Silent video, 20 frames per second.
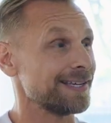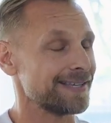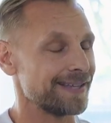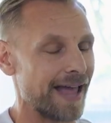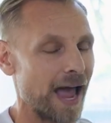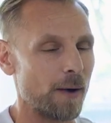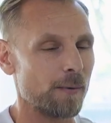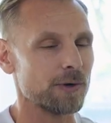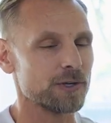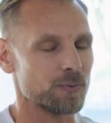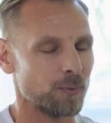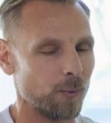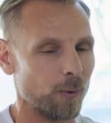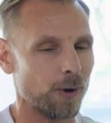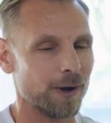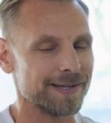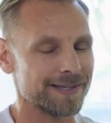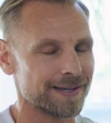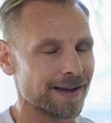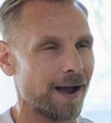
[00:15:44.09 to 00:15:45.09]
And that was
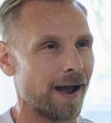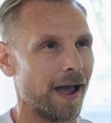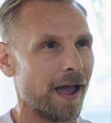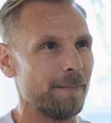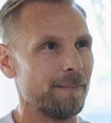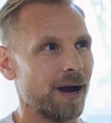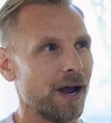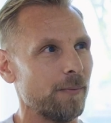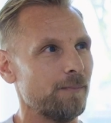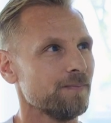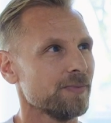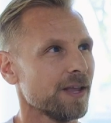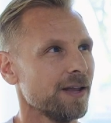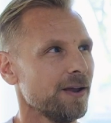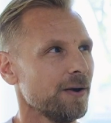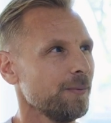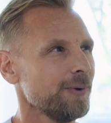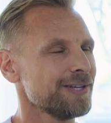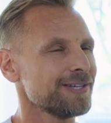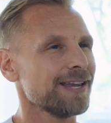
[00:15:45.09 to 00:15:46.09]
one time I
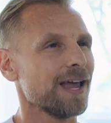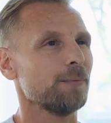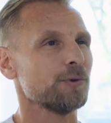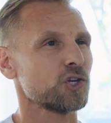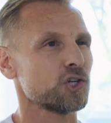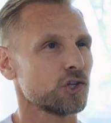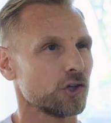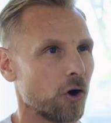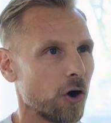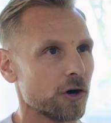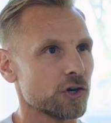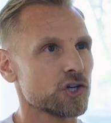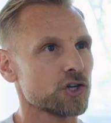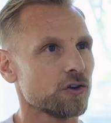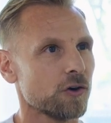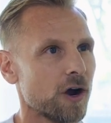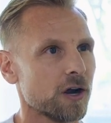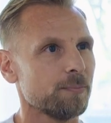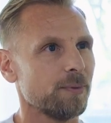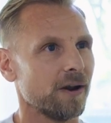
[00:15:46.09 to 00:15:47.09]
wouldn't say I was starstruck,